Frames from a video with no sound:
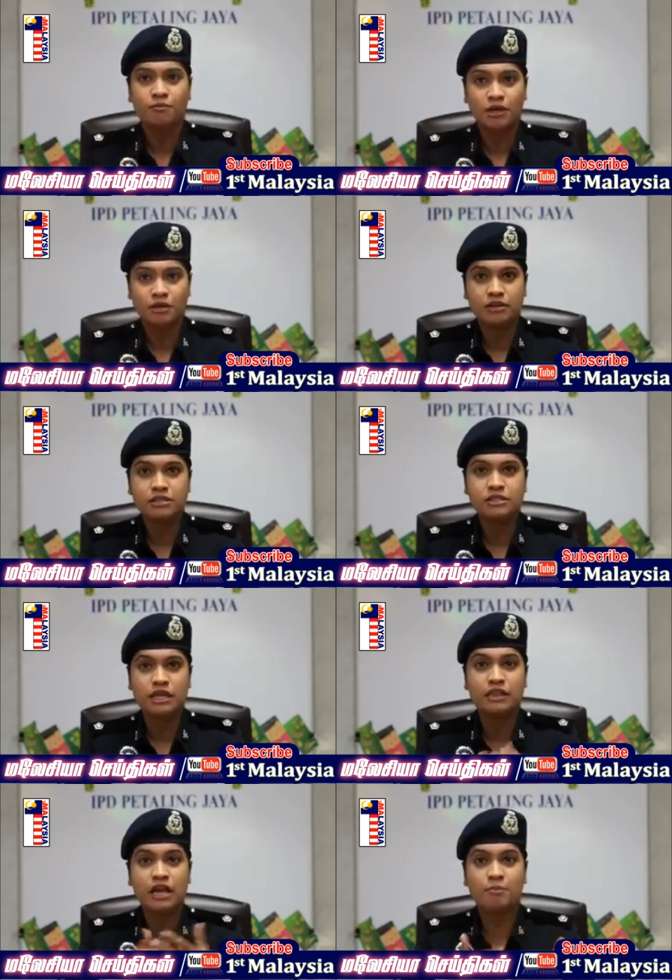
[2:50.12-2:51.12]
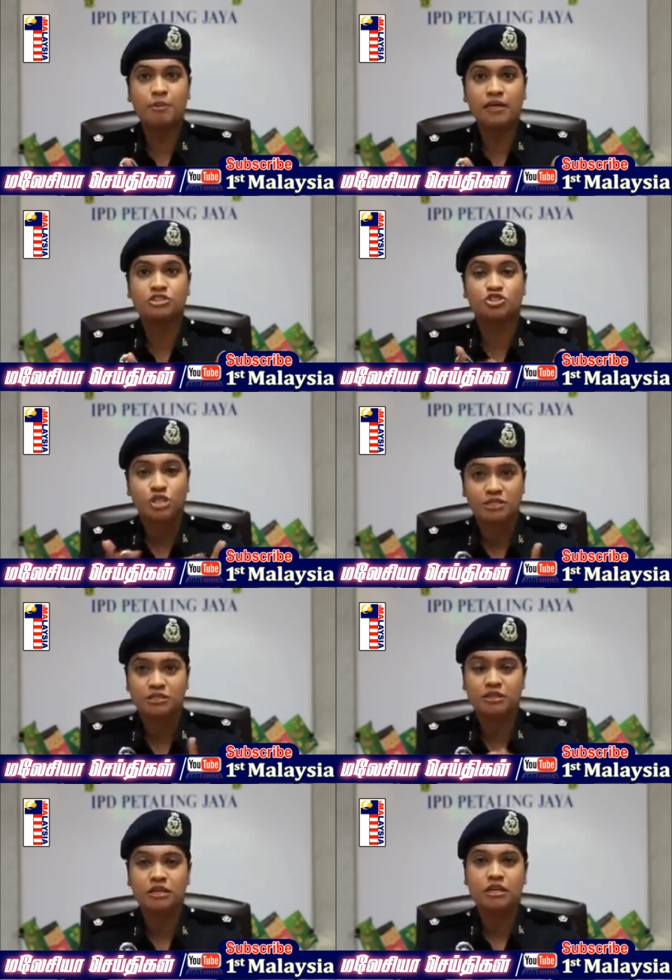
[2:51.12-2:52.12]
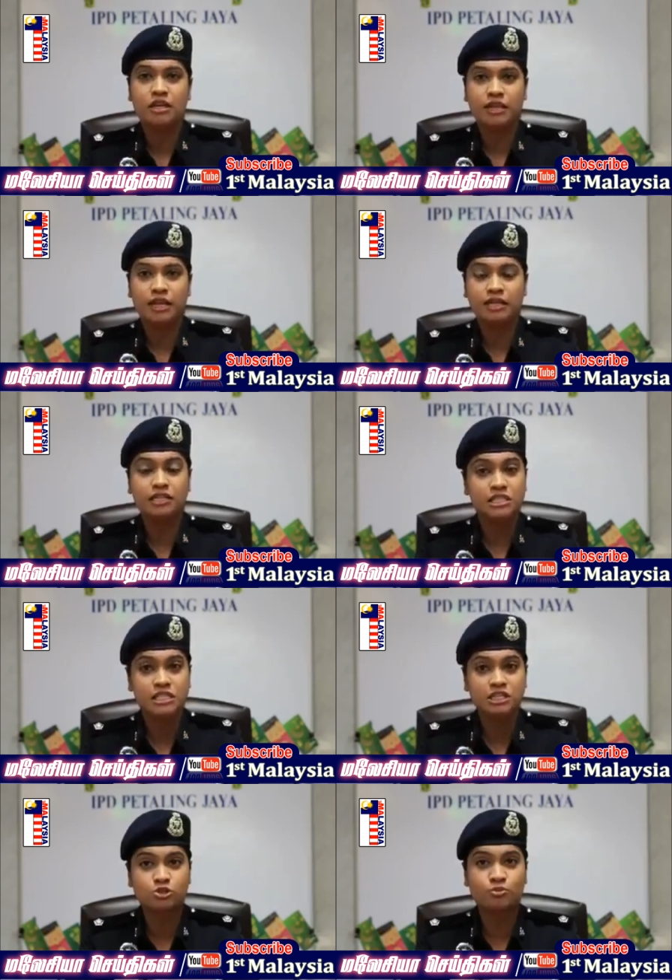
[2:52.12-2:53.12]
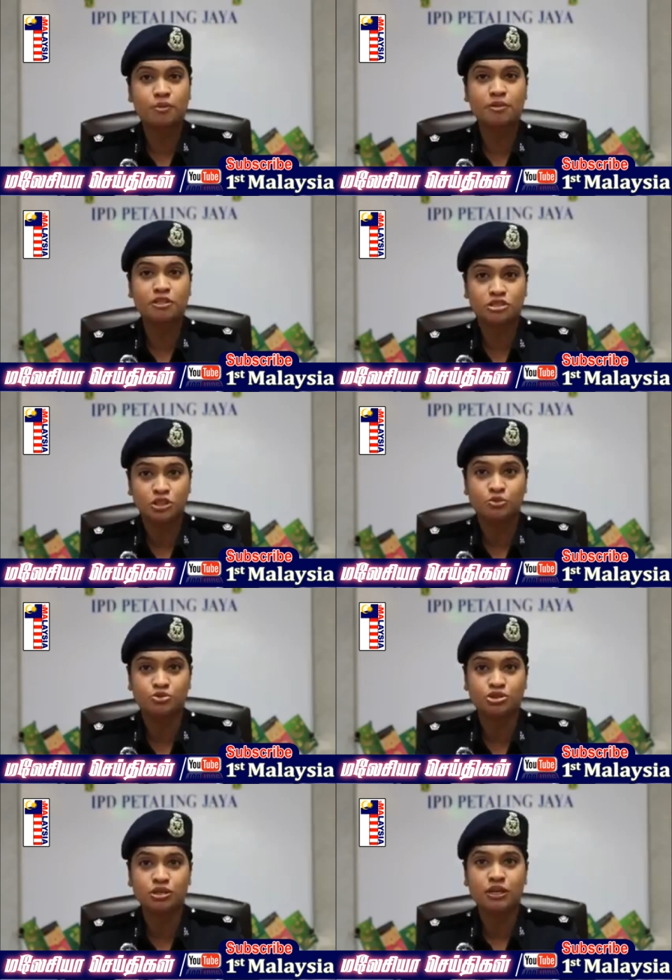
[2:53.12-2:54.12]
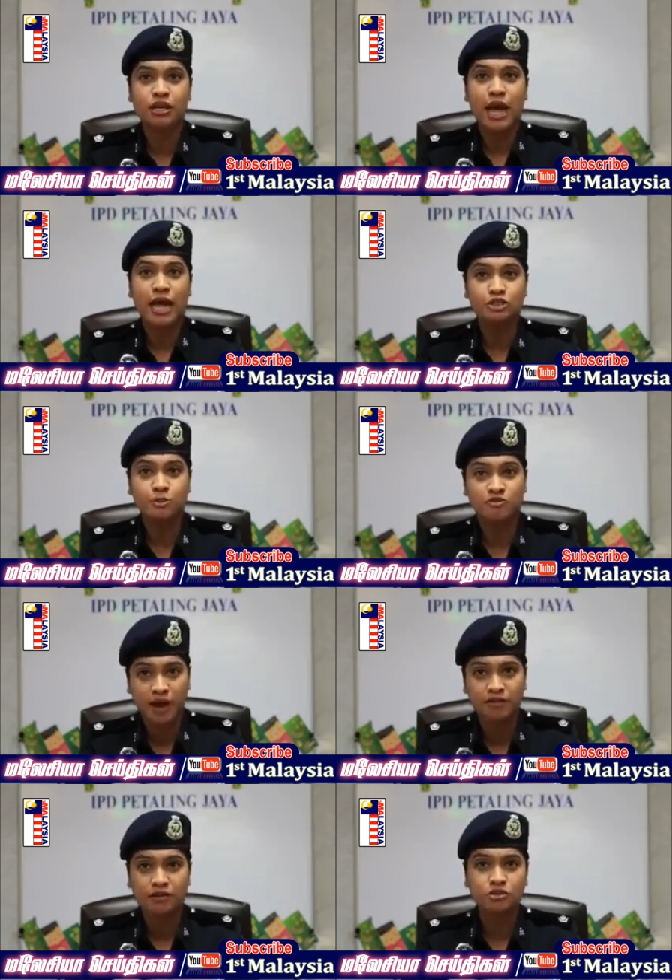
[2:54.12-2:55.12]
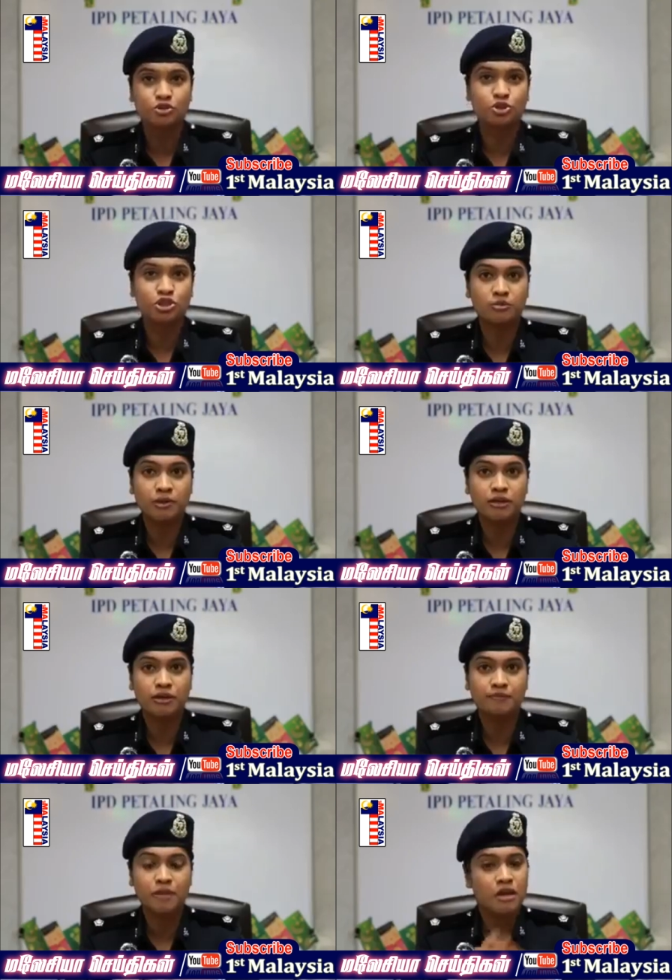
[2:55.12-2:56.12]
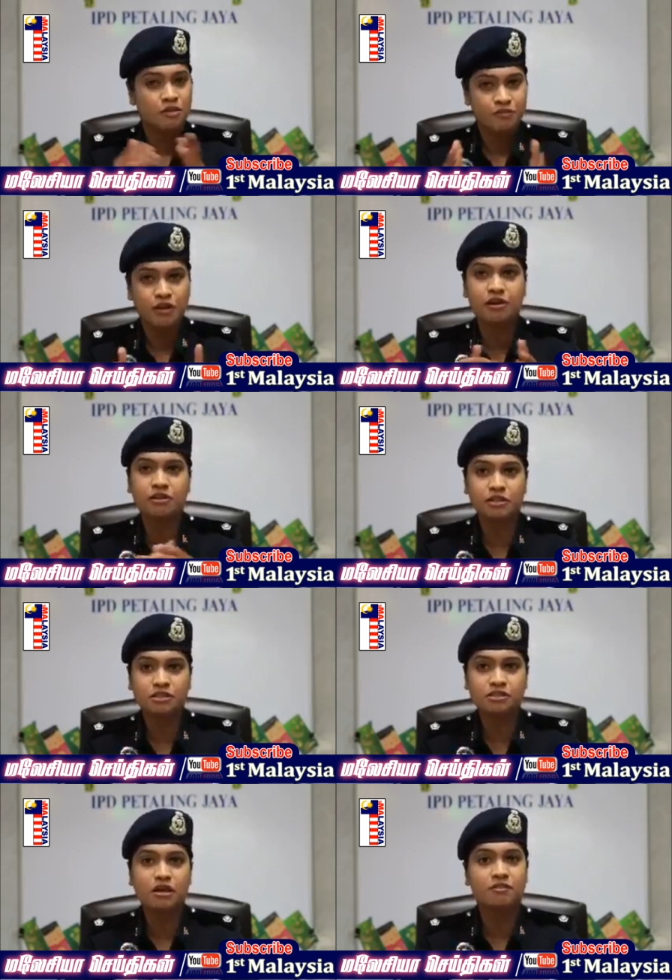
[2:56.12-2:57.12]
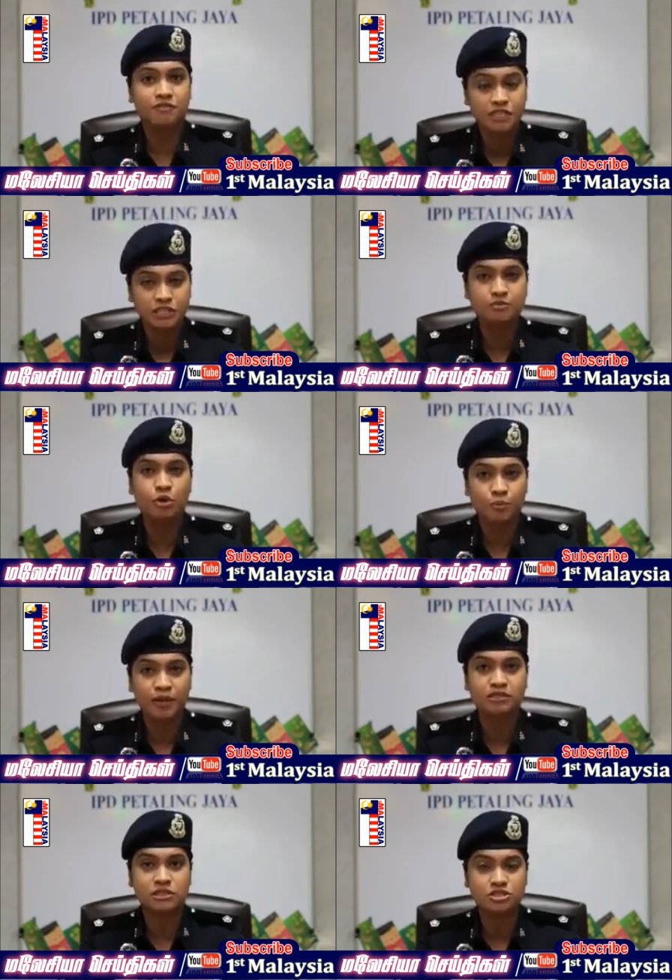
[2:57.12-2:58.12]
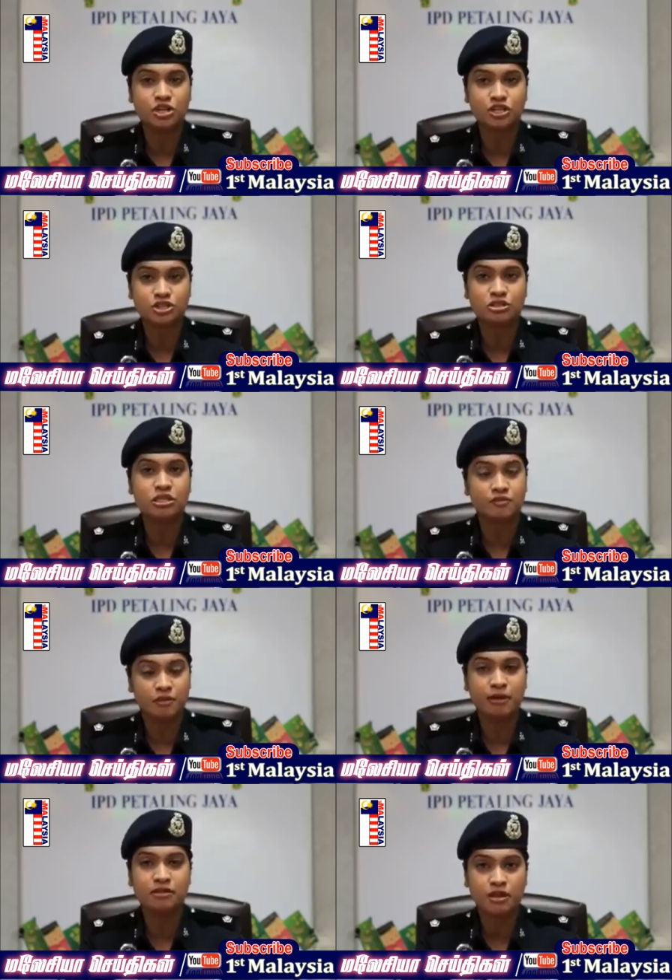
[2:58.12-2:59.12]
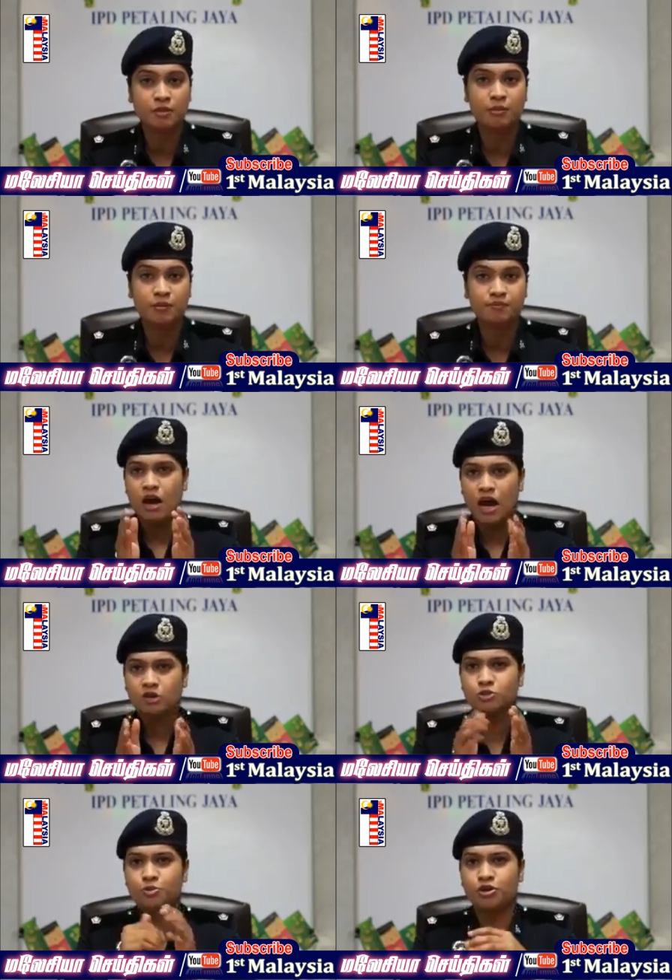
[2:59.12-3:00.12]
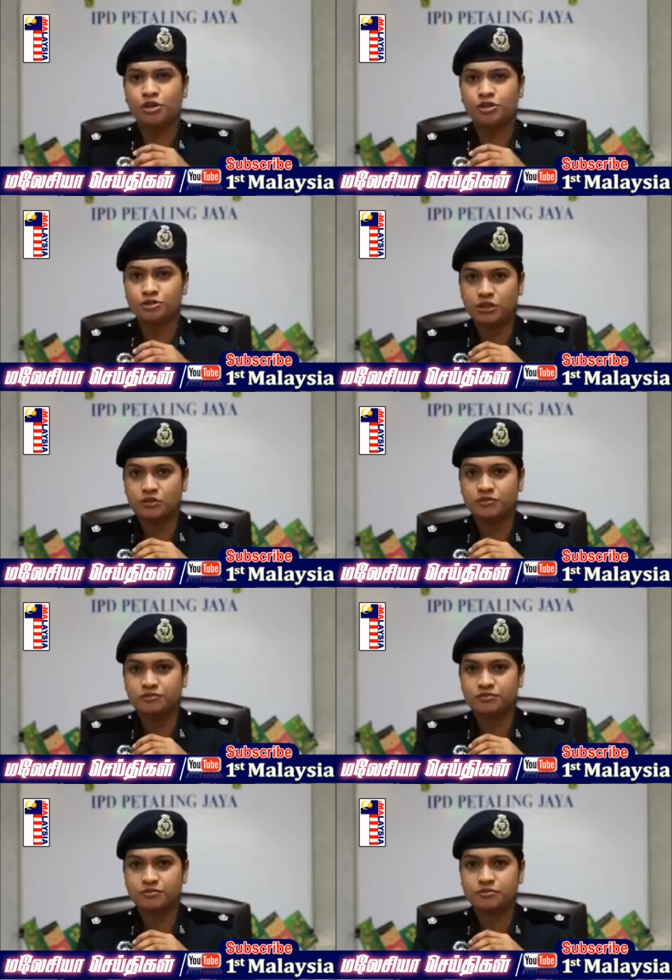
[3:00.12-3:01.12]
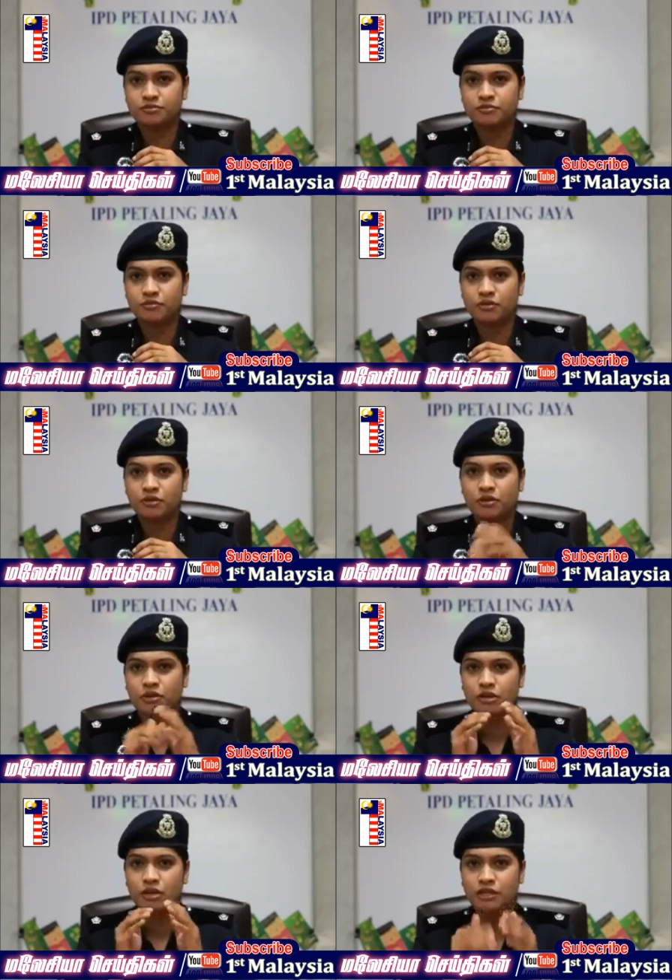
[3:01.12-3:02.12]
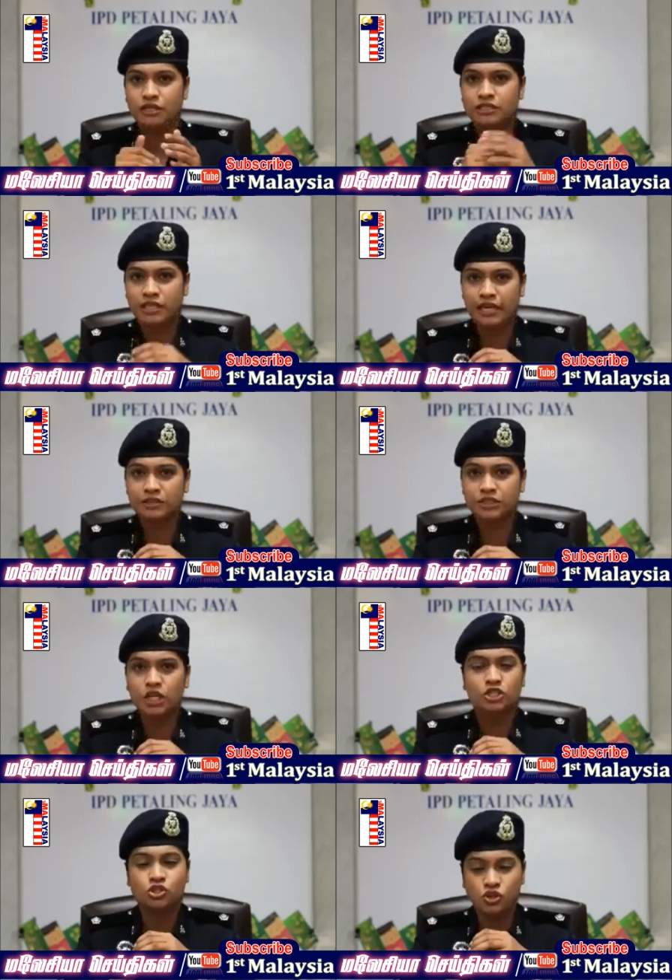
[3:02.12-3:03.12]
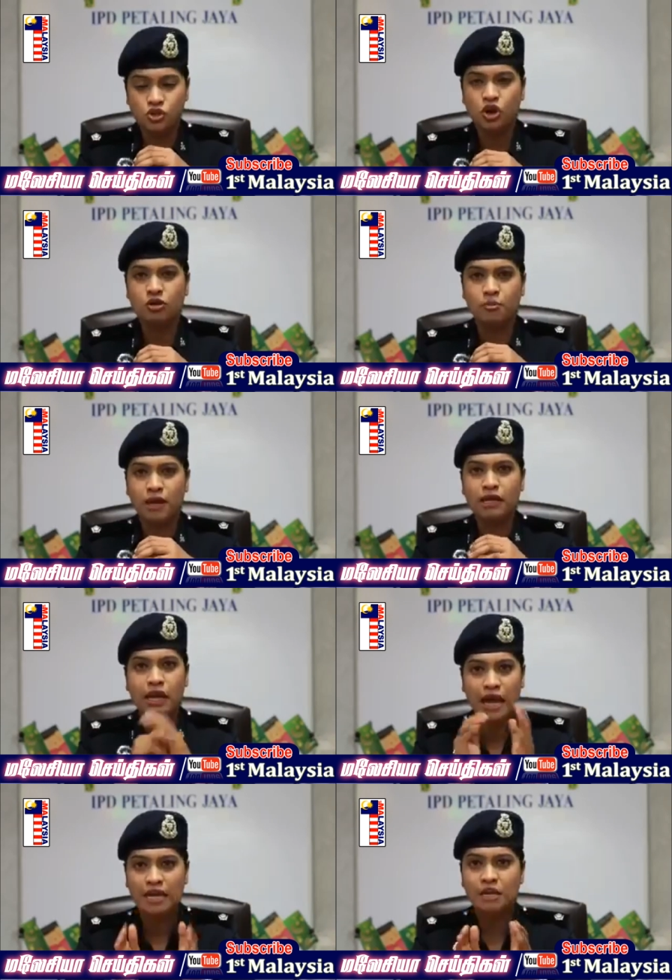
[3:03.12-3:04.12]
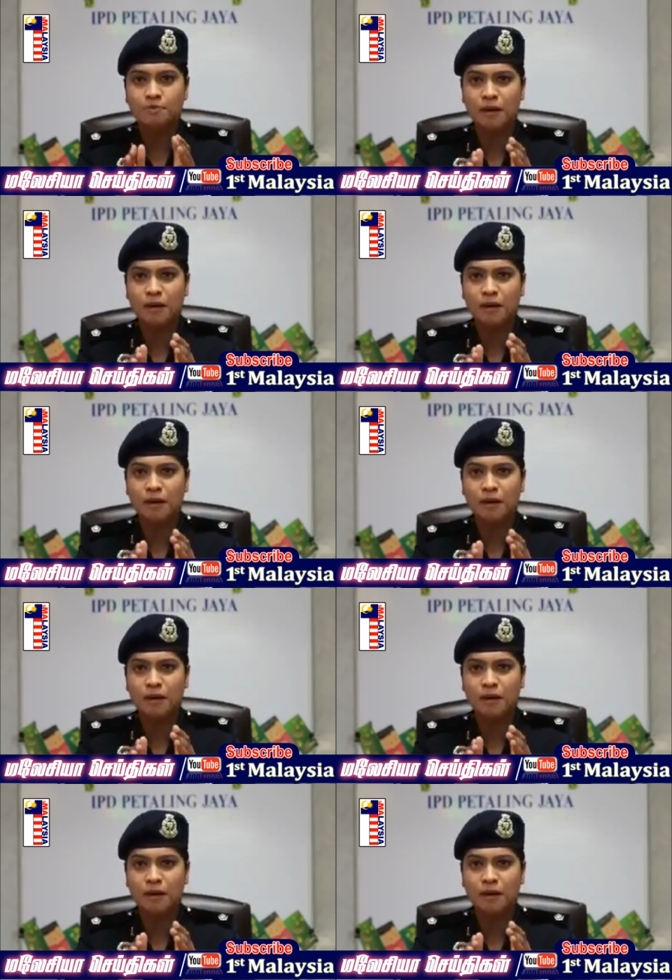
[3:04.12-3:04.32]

because they are being threatened that their details would be misused and to be viral on social media. Fearing this, victim obeys the instructions given by the scammer. How to protect yourself? In this case, do not make any